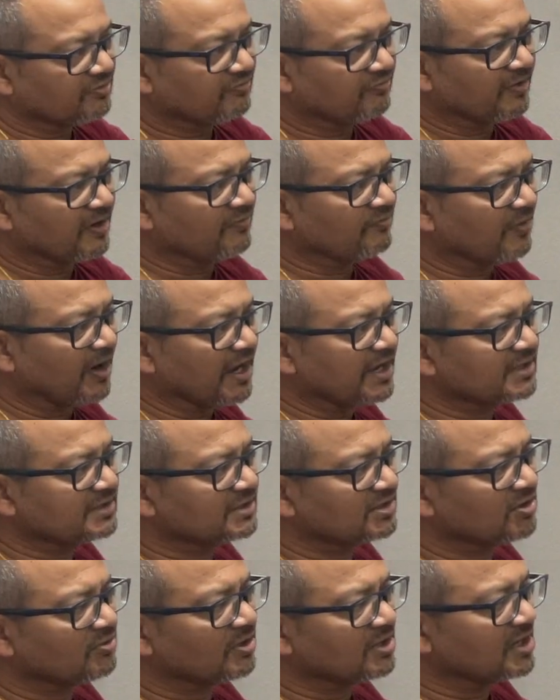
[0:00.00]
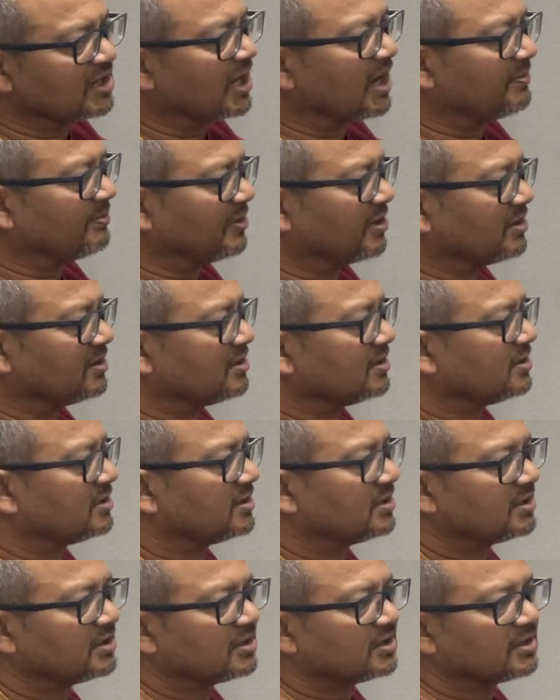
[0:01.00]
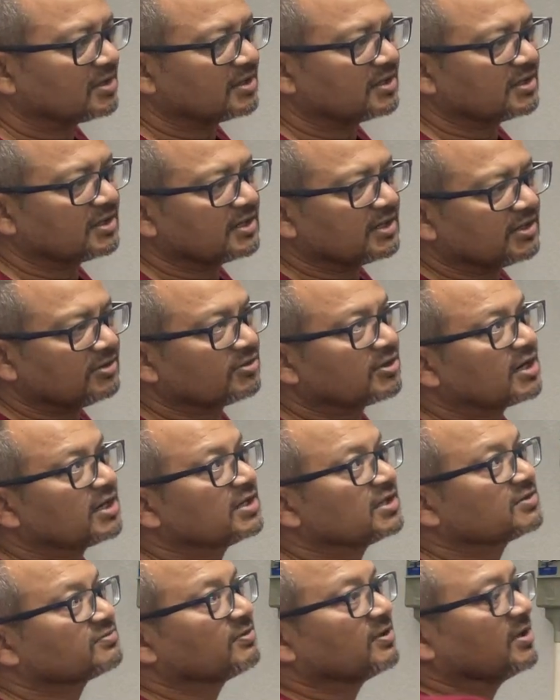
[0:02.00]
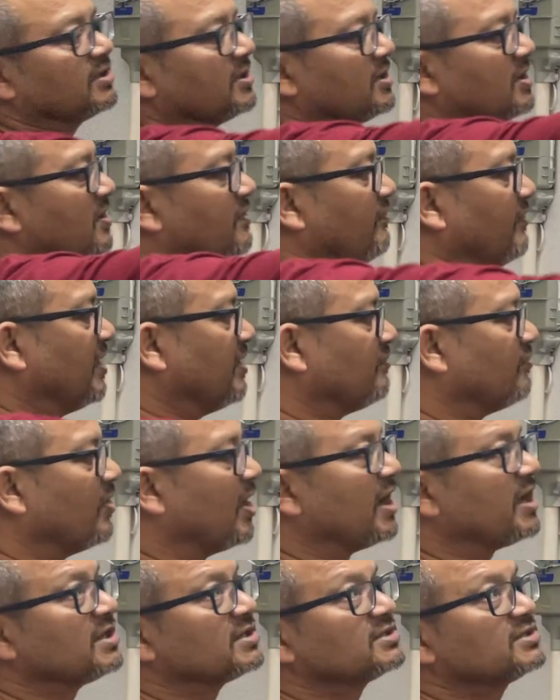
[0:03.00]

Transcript: When y is 0, what will happen? Look at this one. When y is